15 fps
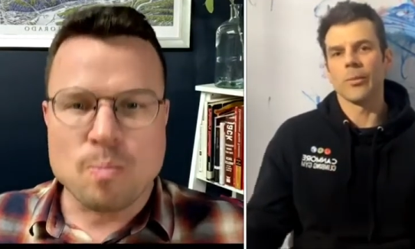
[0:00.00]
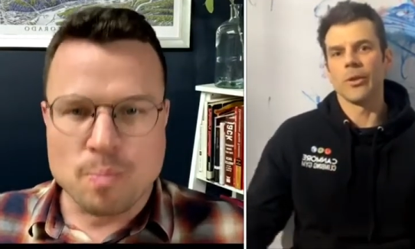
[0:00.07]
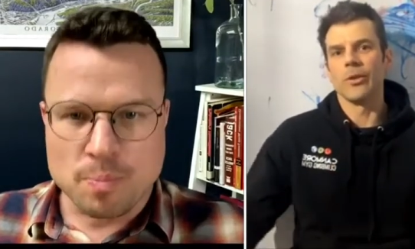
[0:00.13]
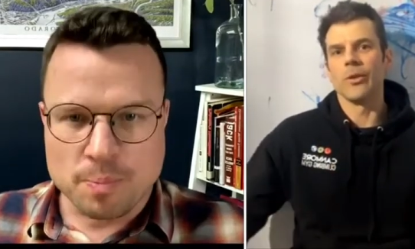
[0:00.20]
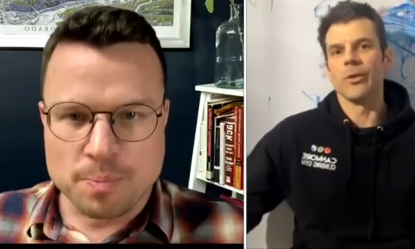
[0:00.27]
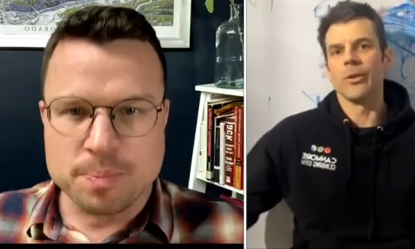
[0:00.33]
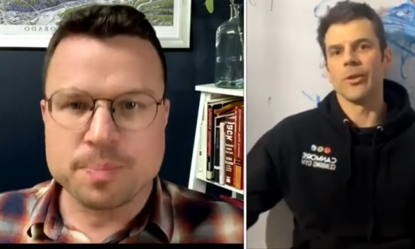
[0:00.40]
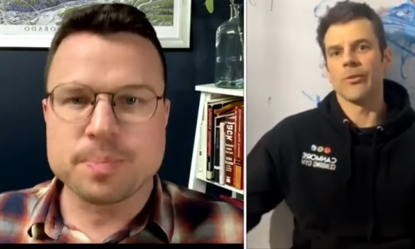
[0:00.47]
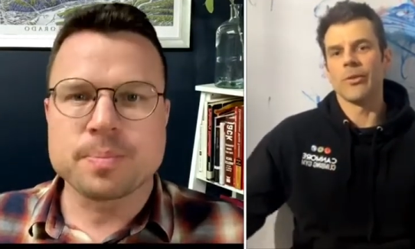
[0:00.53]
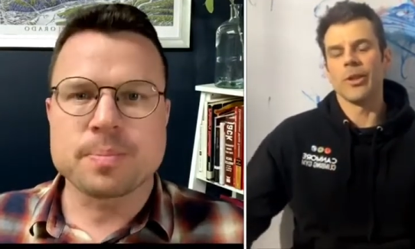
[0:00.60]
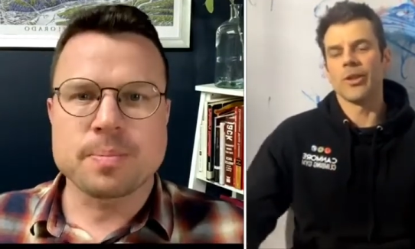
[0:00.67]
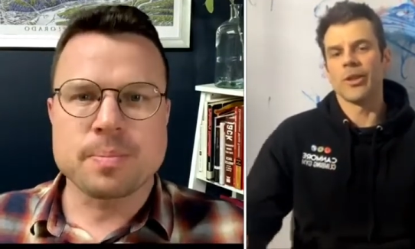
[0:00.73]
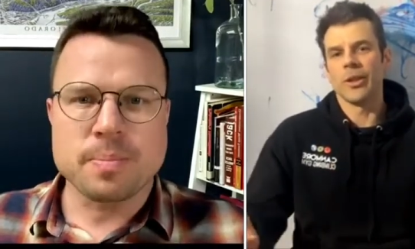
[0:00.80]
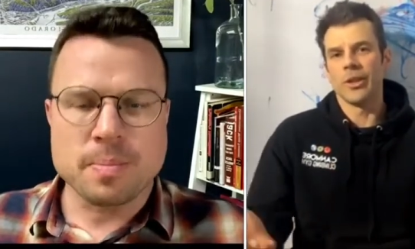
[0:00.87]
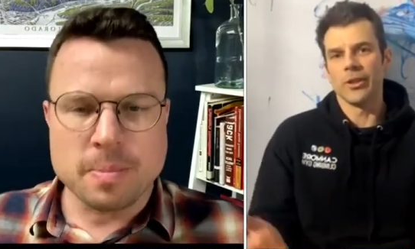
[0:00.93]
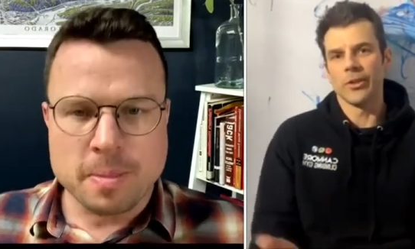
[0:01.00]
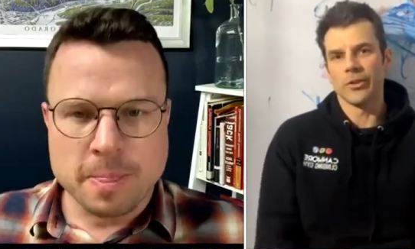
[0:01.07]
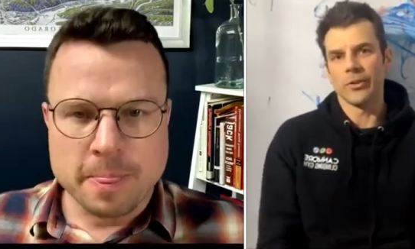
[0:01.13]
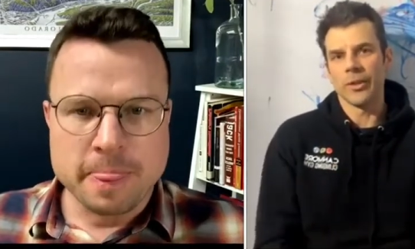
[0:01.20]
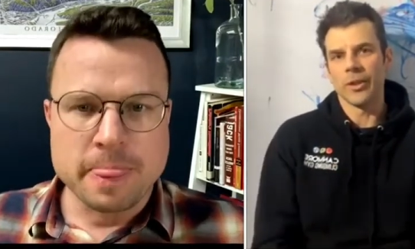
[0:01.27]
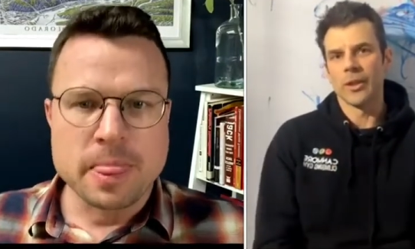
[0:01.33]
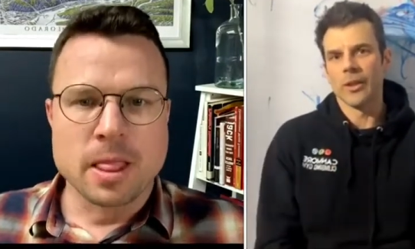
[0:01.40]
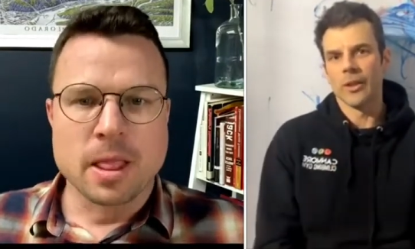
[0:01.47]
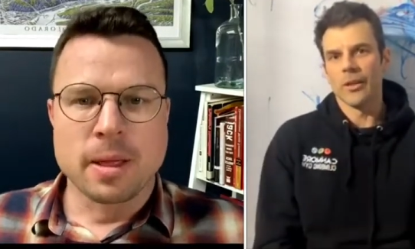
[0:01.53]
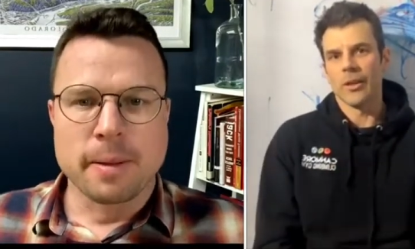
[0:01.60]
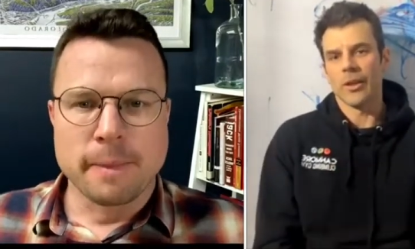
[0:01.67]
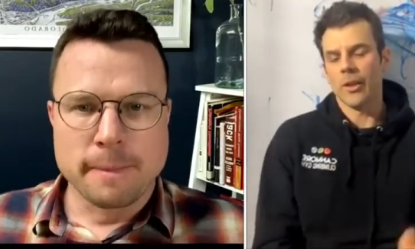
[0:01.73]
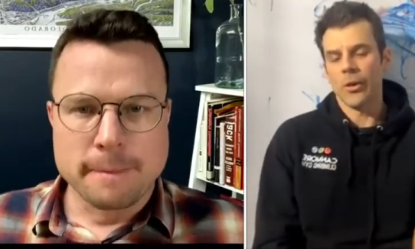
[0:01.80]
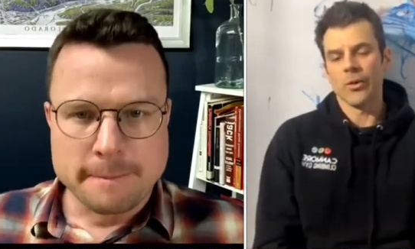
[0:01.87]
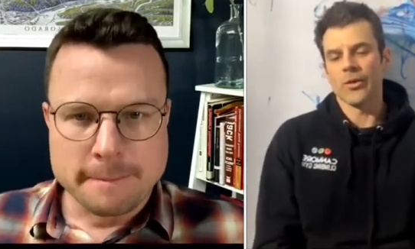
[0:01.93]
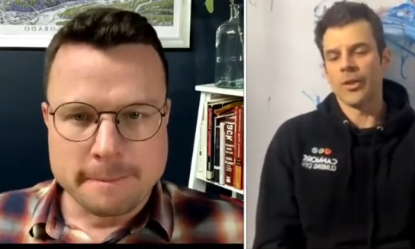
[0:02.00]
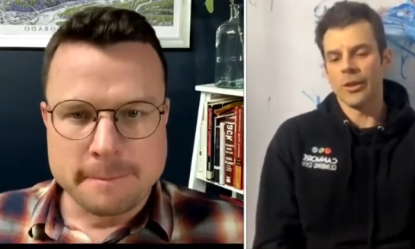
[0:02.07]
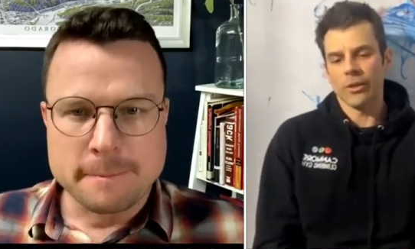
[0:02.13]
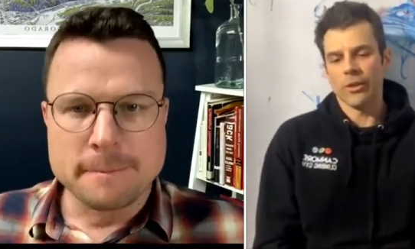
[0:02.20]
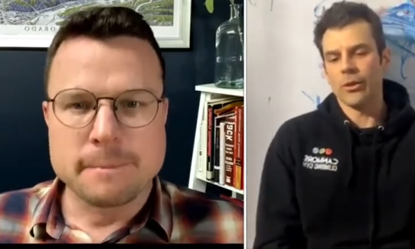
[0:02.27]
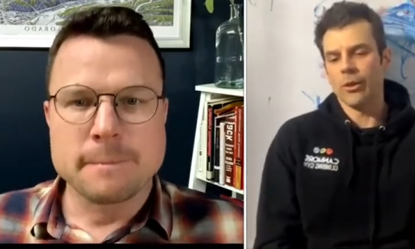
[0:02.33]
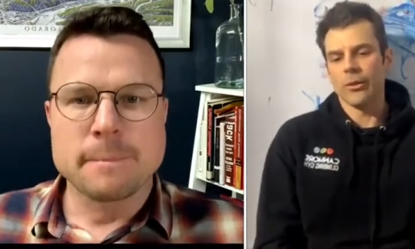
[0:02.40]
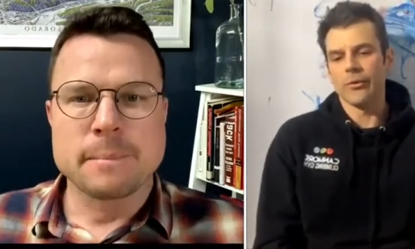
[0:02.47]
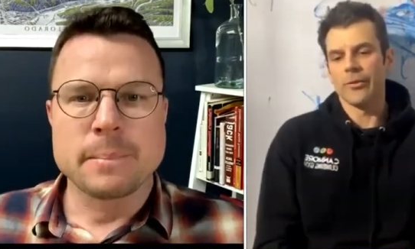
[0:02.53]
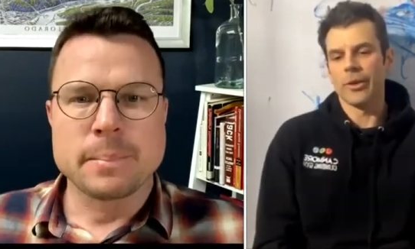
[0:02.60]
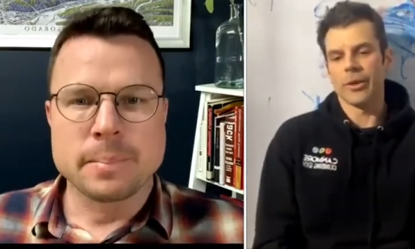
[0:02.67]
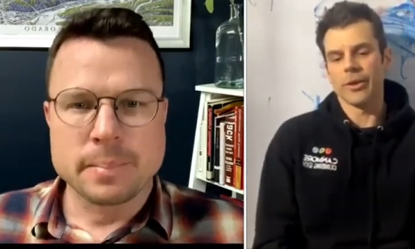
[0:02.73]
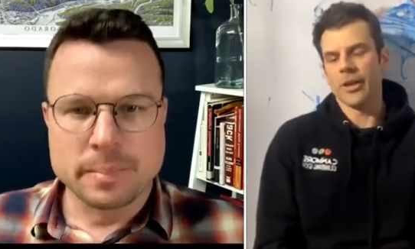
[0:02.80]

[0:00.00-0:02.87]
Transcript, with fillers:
Speaker 1: do in the finishing industry. A coat of sealer, or coat of finish.